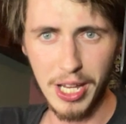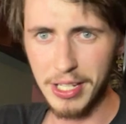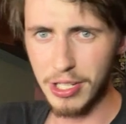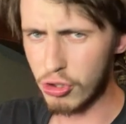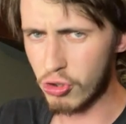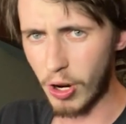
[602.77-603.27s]
and
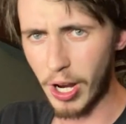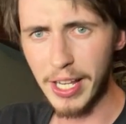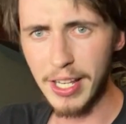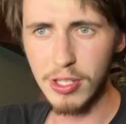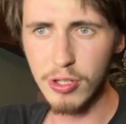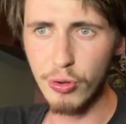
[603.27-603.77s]
his
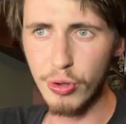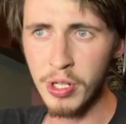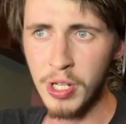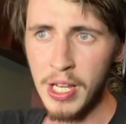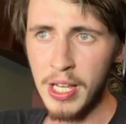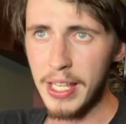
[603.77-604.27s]
striking's good.
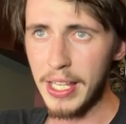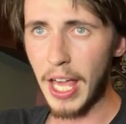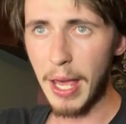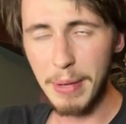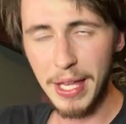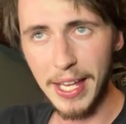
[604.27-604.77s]
He
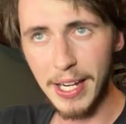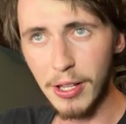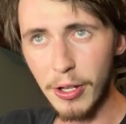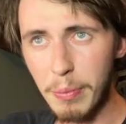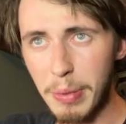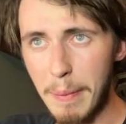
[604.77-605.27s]
can be hit a
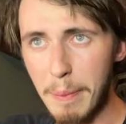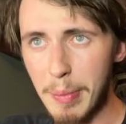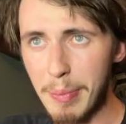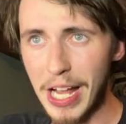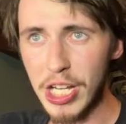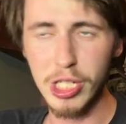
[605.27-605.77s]
little bit, but
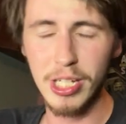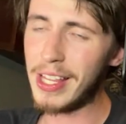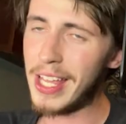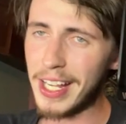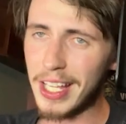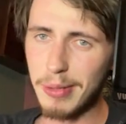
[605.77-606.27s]
Matt Schnell
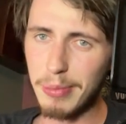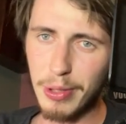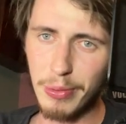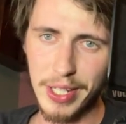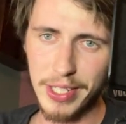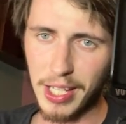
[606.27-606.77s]
ain't going to be the
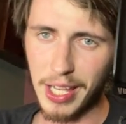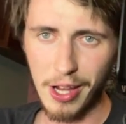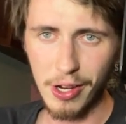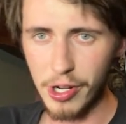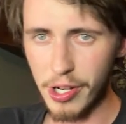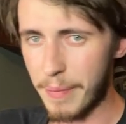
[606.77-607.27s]
one to
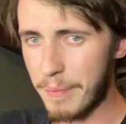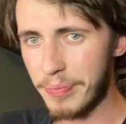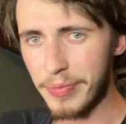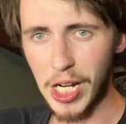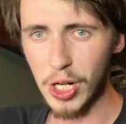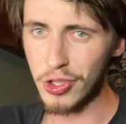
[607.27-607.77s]
KO you.
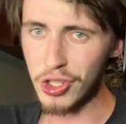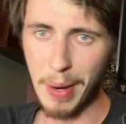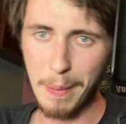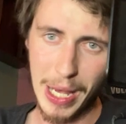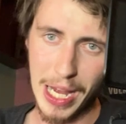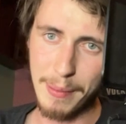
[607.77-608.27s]
That could
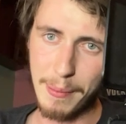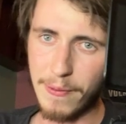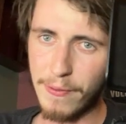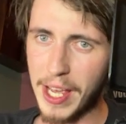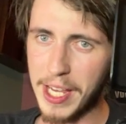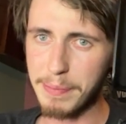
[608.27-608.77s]
jump back in my
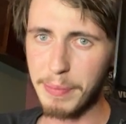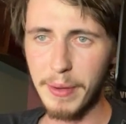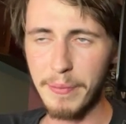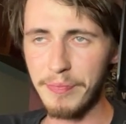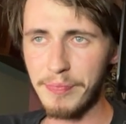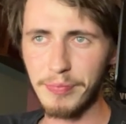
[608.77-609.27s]
face,
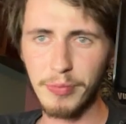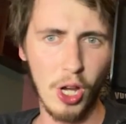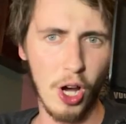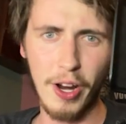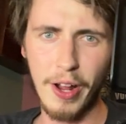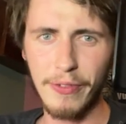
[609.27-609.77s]
but
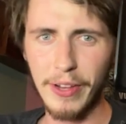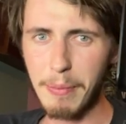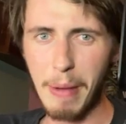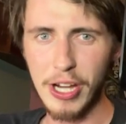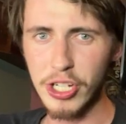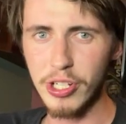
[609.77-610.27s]
I don't think
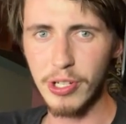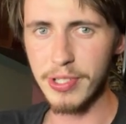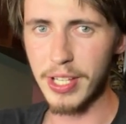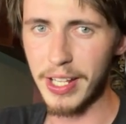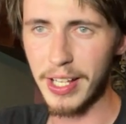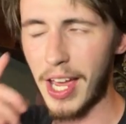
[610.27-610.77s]
Matt Schnell's
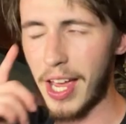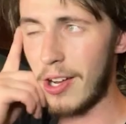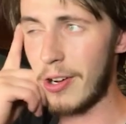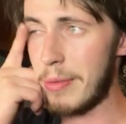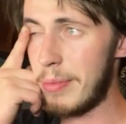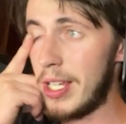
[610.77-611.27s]
going to
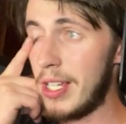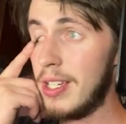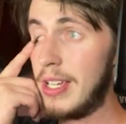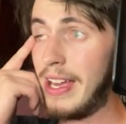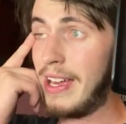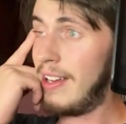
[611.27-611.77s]
KO him here.
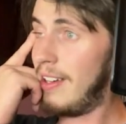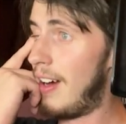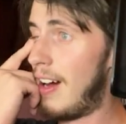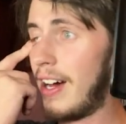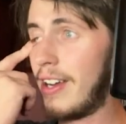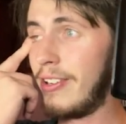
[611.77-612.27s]

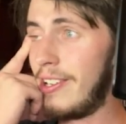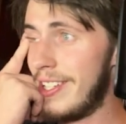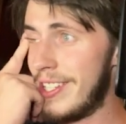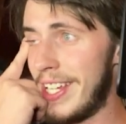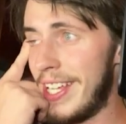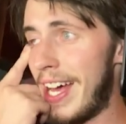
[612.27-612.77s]
I do
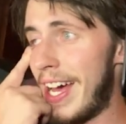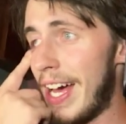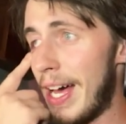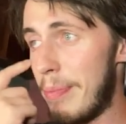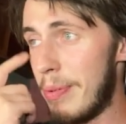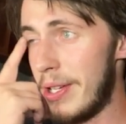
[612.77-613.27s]
not see that
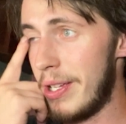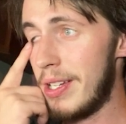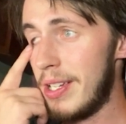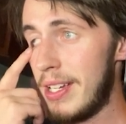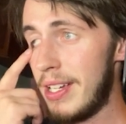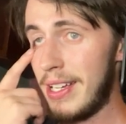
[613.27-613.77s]
happening.
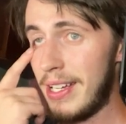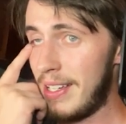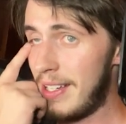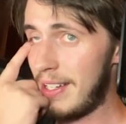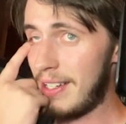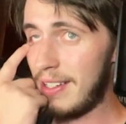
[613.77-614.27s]

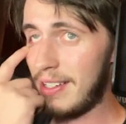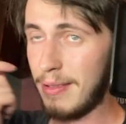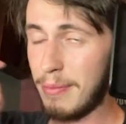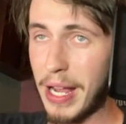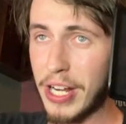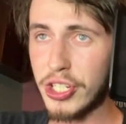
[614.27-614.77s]

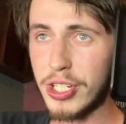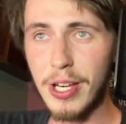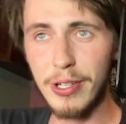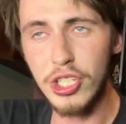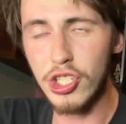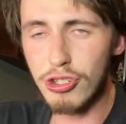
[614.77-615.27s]
Matt
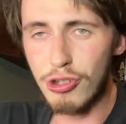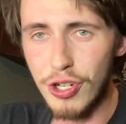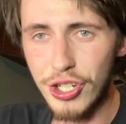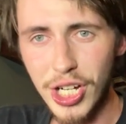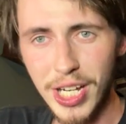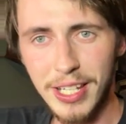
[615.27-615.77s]
Schnell, he's just too
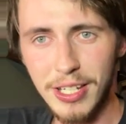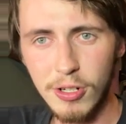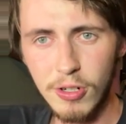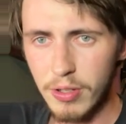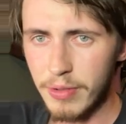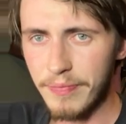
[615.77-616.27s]
chinny
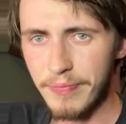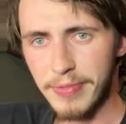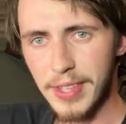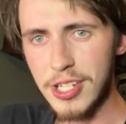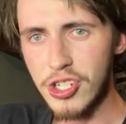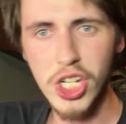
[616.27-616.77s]
too.
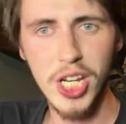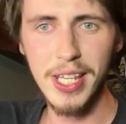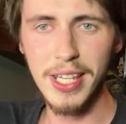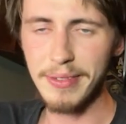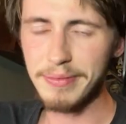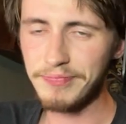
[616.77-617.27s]
He's
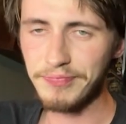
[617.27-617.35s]
chinny.